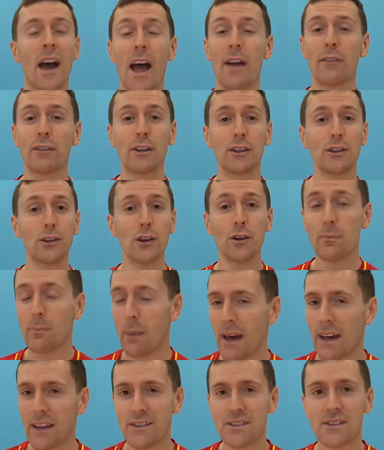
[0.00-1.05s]
having good
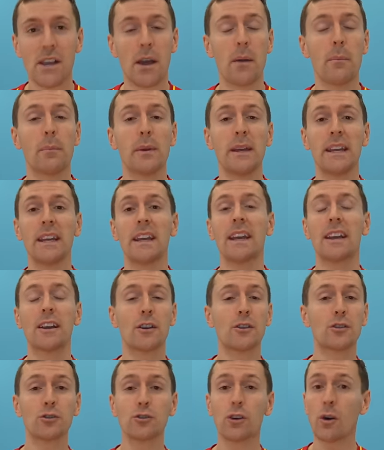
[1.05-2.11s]
balance and being in
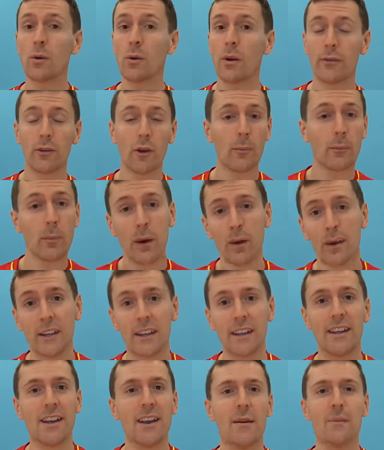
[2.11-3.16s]
control of your body
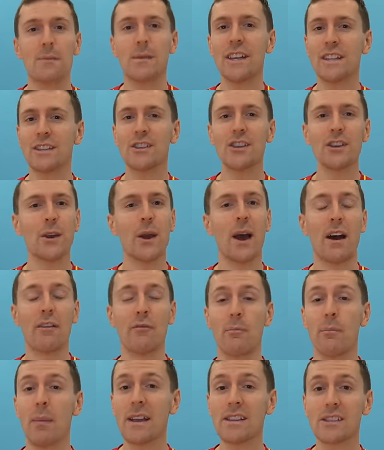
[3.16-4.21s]
means that you
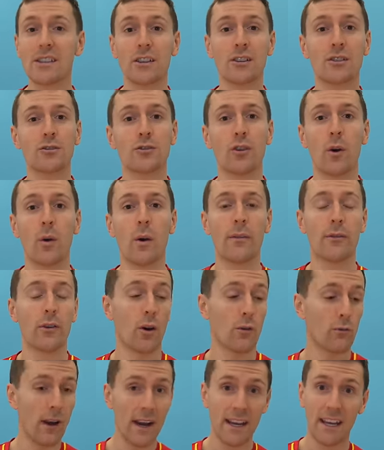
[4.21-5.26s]
have better control of
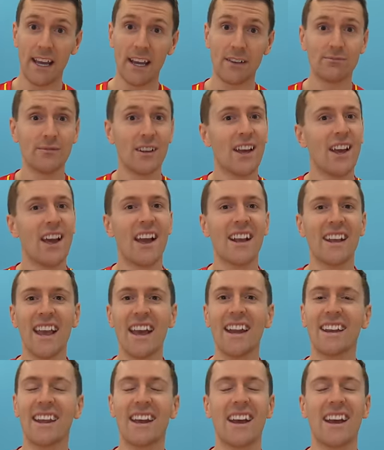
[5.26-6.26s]
your racket, again